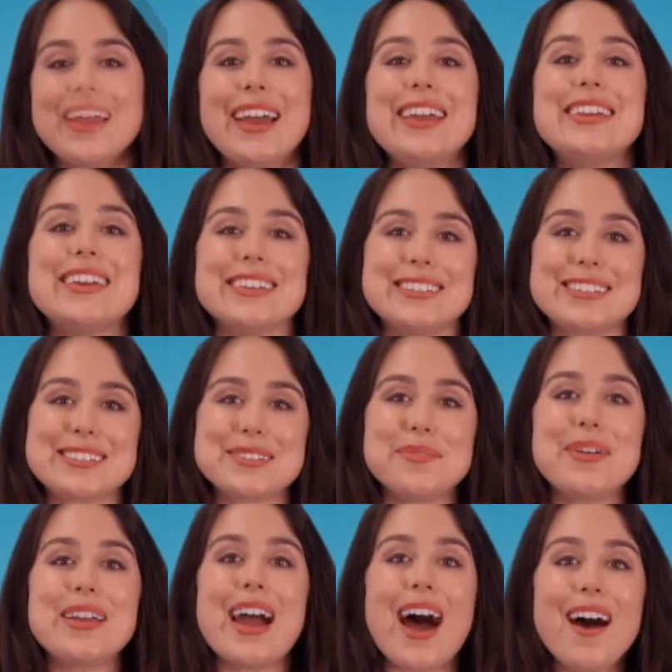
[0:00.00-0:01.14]
Yes,
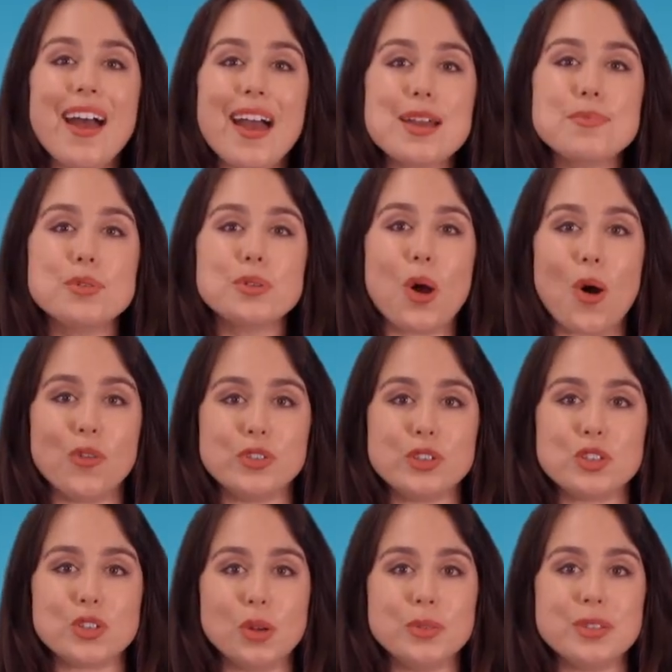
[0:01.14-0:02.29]
we are able to offer
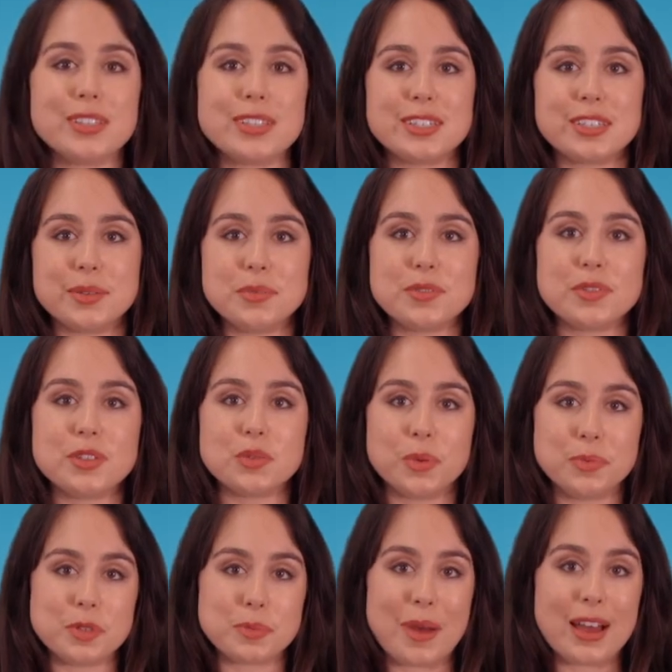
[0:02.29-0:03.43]
salt systems for
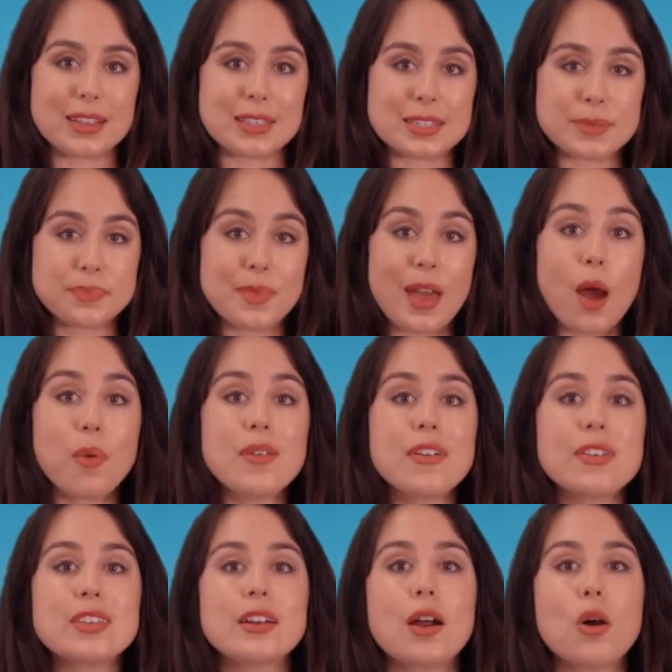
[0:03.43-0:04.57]
swim spas. However,
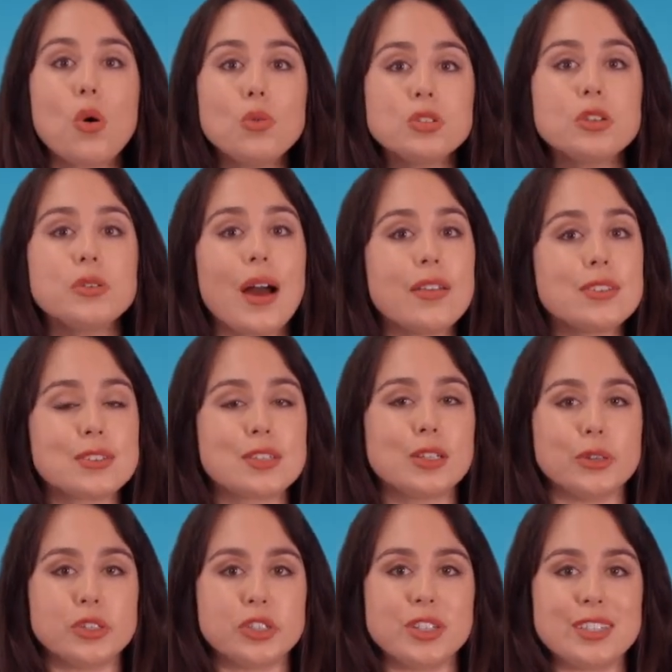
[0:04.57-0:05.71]
there are also other
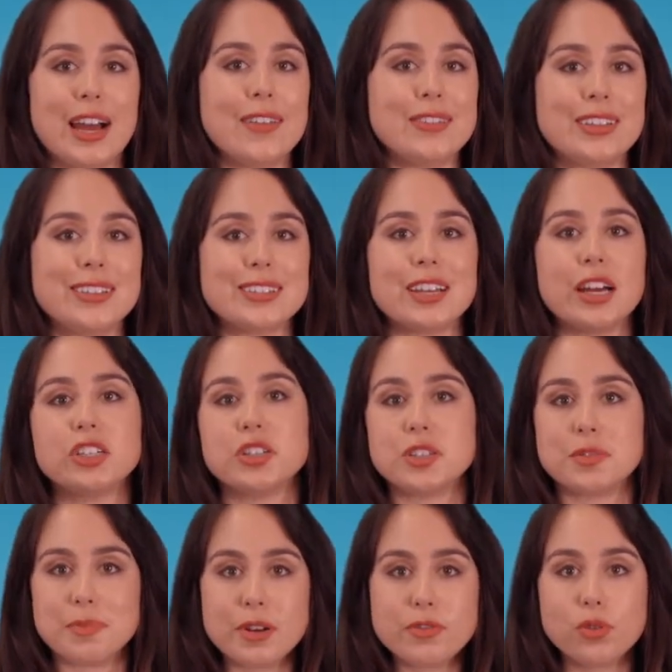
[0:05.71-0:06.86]
solutions out there such as
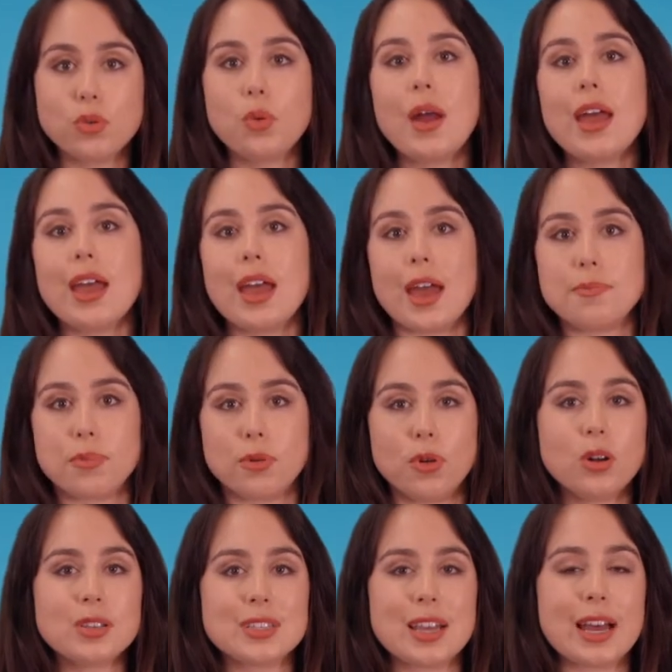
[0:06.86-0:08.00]
mineral and
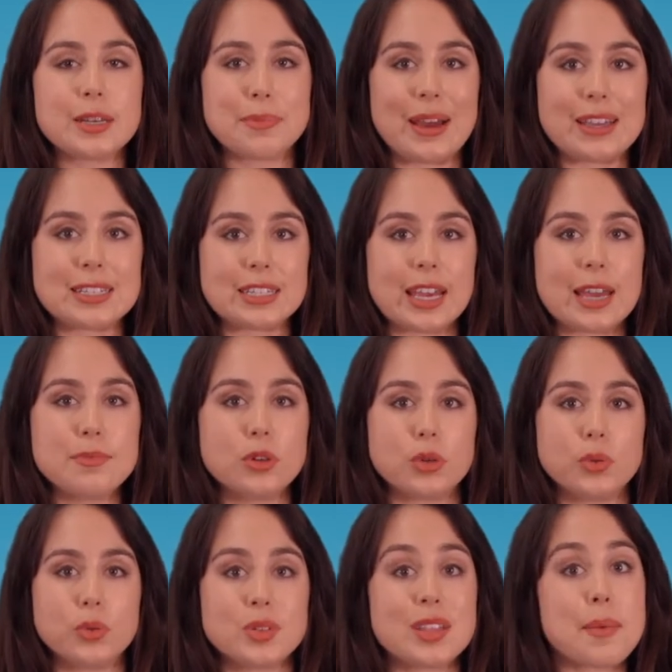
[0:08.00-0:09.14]
peroxide-based
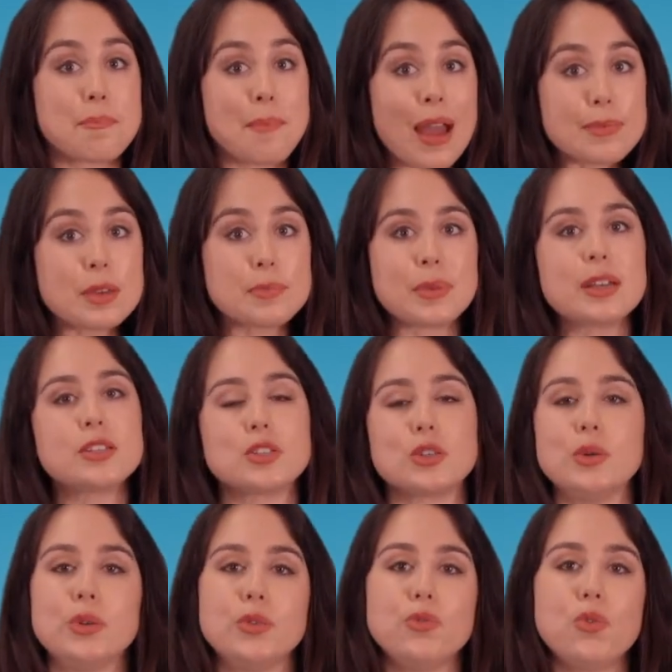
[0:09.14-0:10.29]
chemicals that may be better
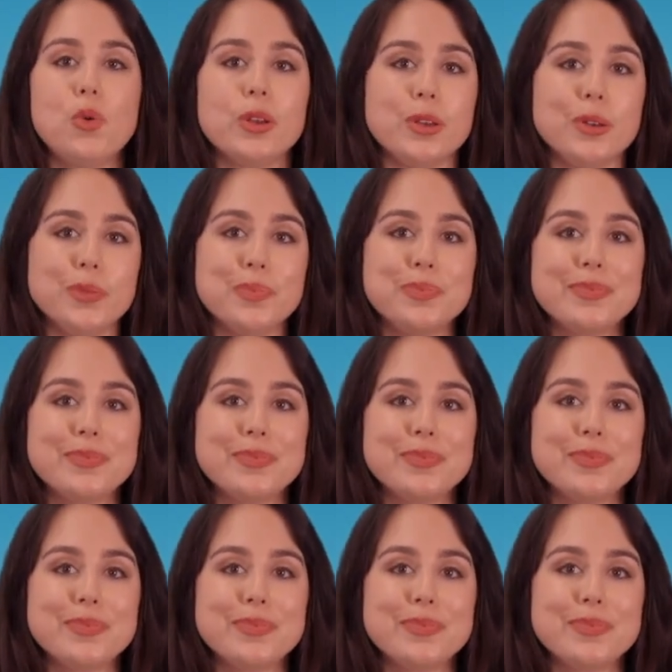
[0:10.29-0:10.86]
suited for you.